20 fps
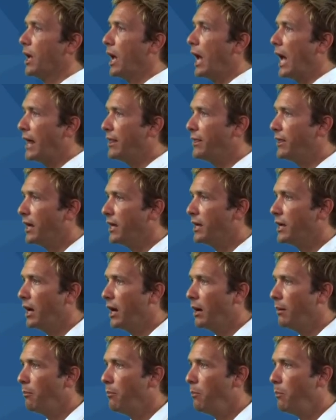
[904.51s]
And then
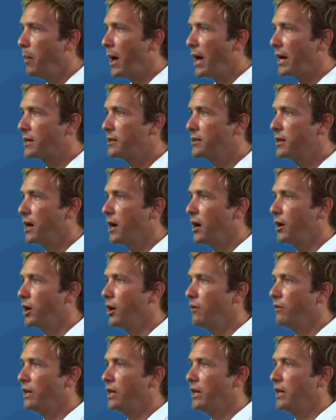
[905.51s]
back down
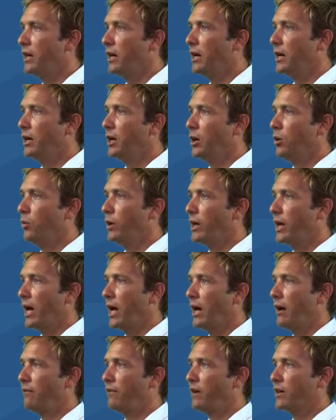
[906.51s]
over here, we
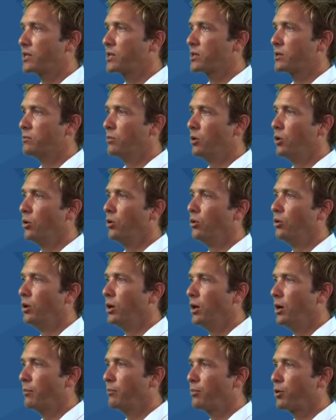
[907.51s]
have a small
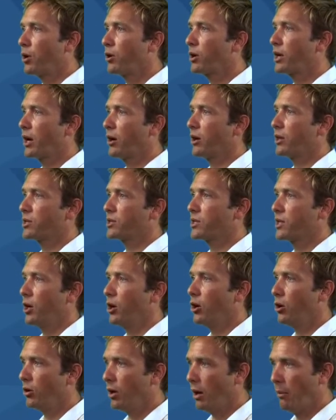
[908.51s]
prokaryotic
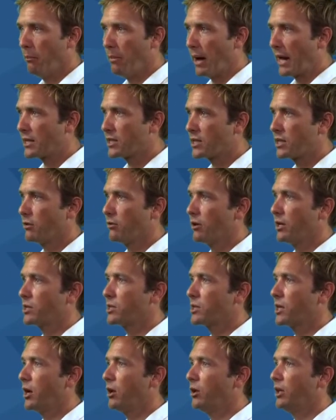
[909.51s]
cell, a bacteria
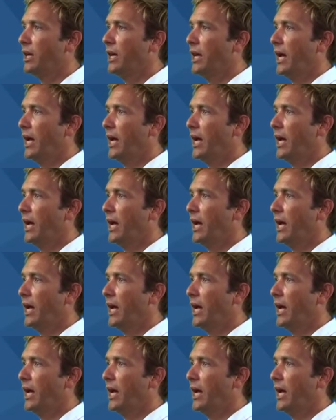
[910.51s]
cell.